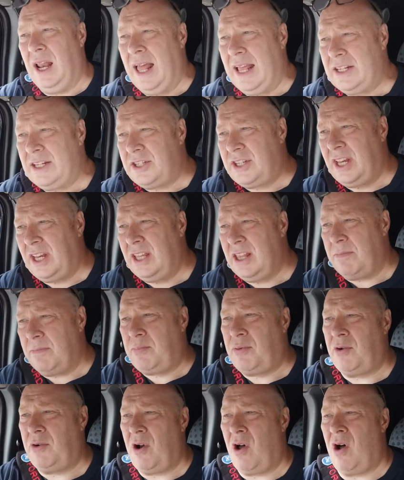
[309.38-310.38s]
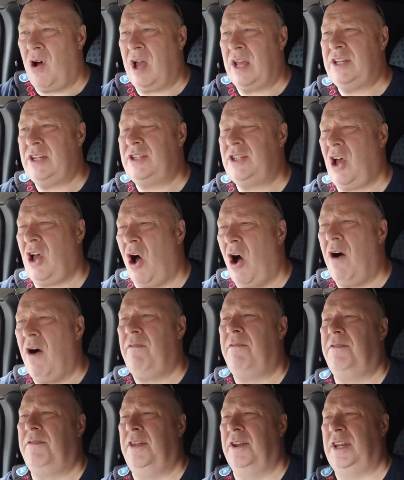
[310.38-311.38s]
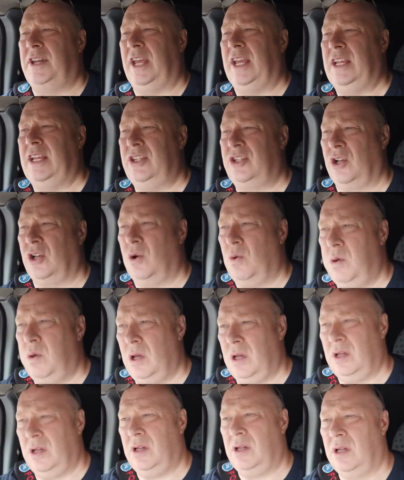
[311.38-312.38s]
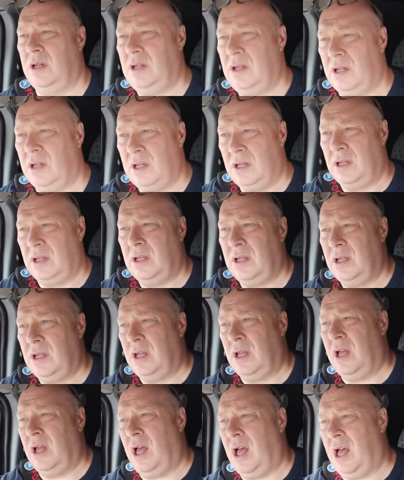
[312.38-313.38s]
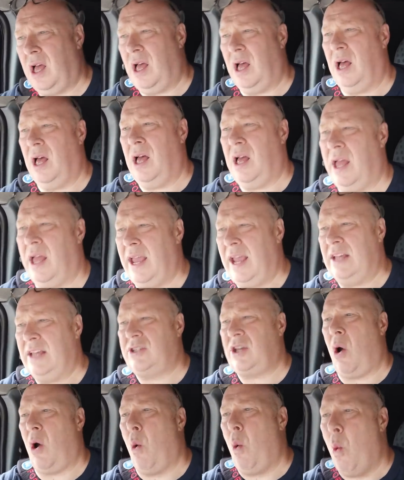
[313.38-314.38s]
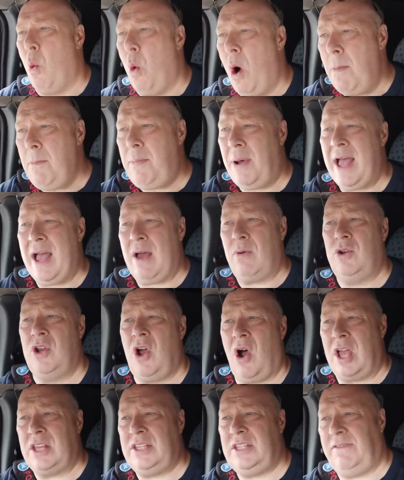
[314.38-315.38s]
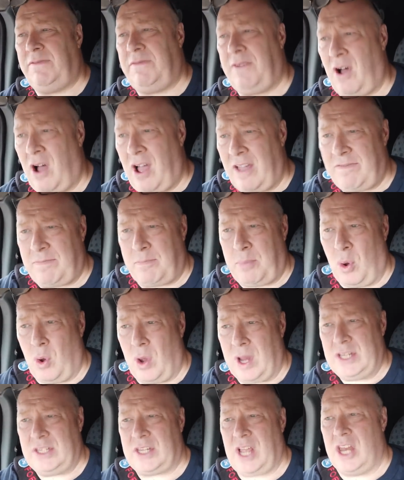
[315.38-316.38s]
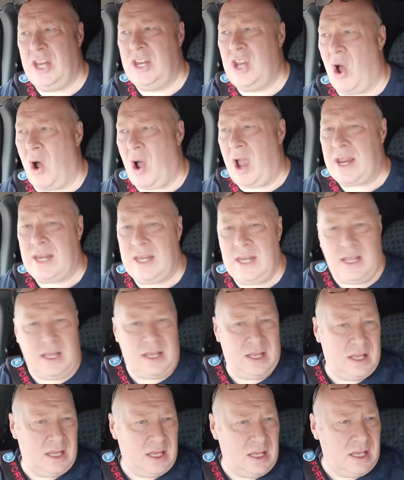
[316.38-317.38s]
Let's see the price of the diesel. Uh, it's one pound ninety-five point nine.